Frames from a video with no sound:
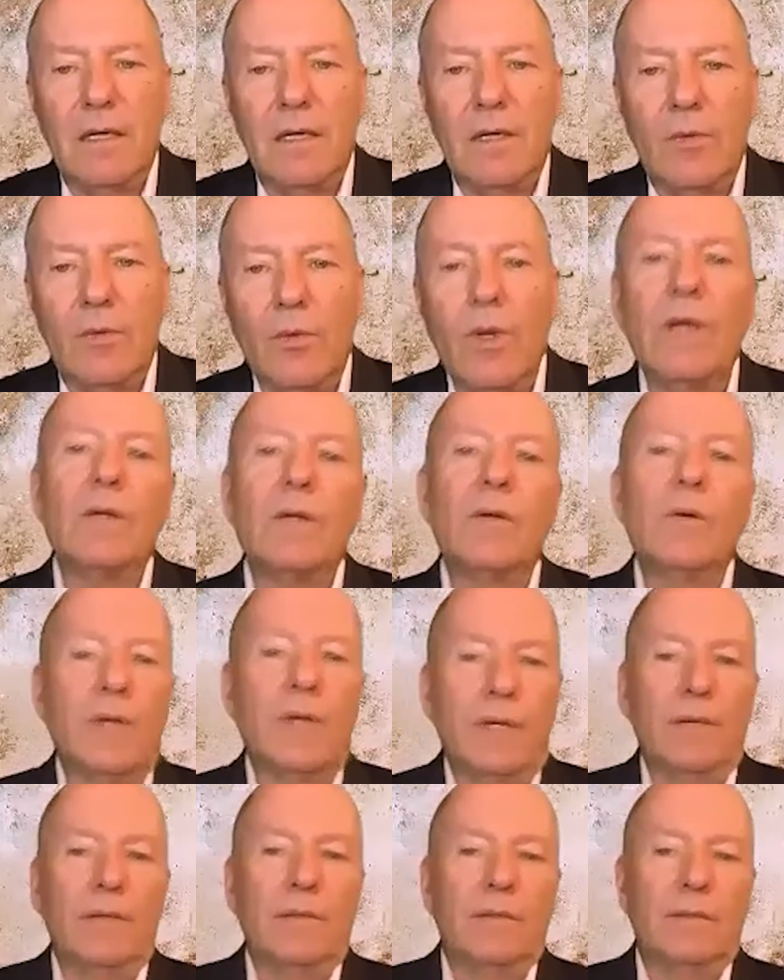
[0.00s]
we're
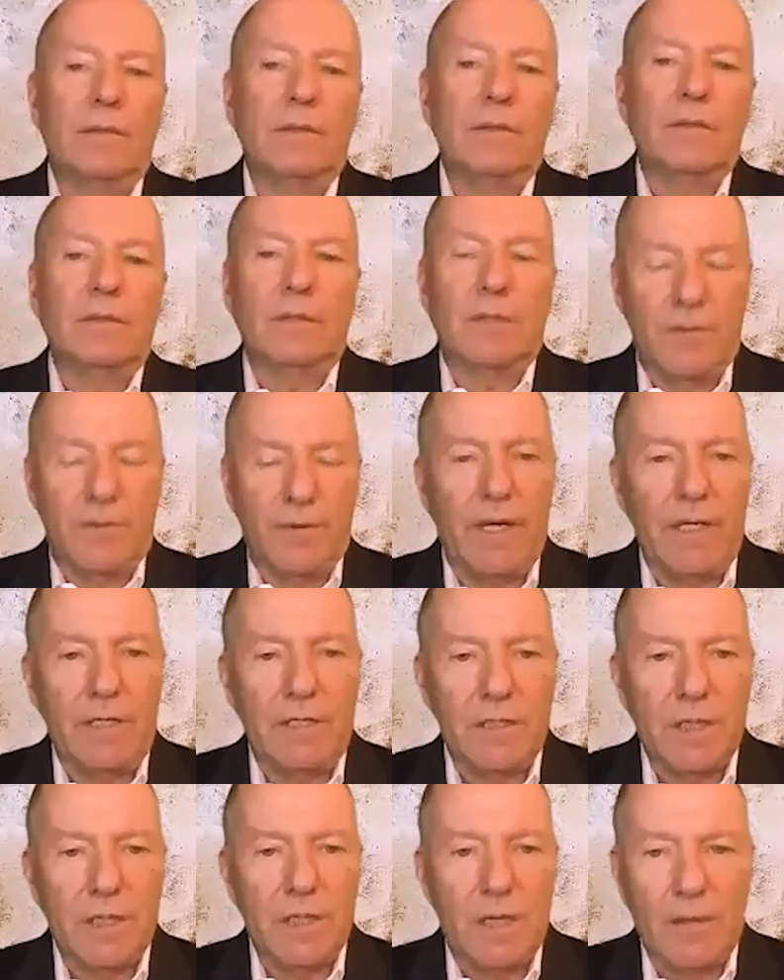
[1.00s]
doing great
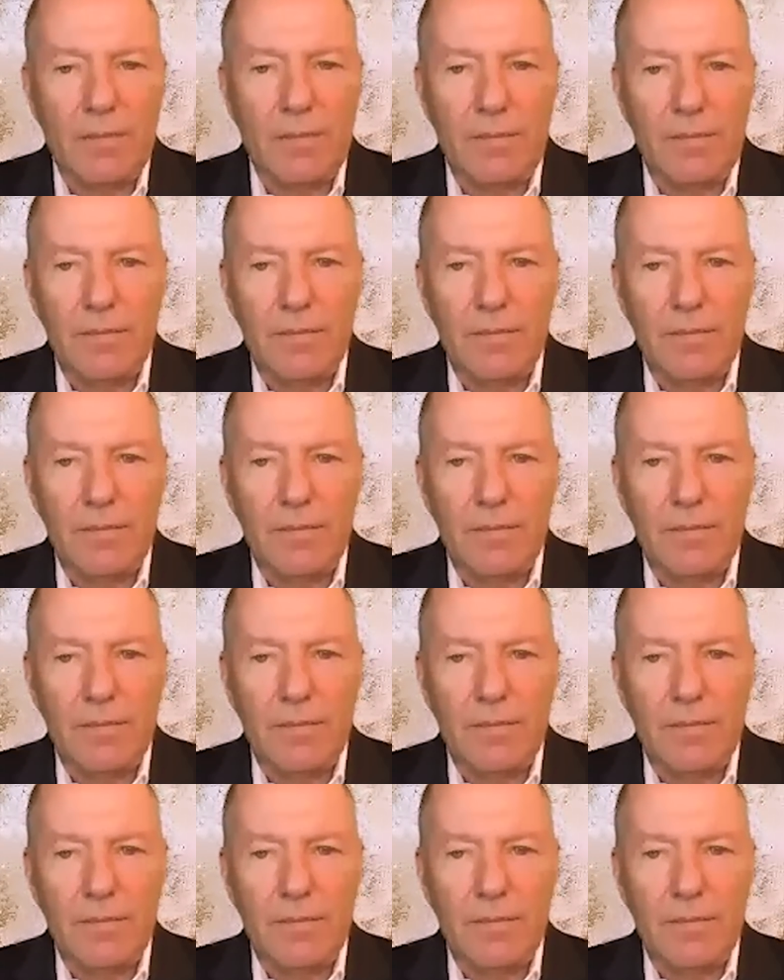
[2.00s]
job.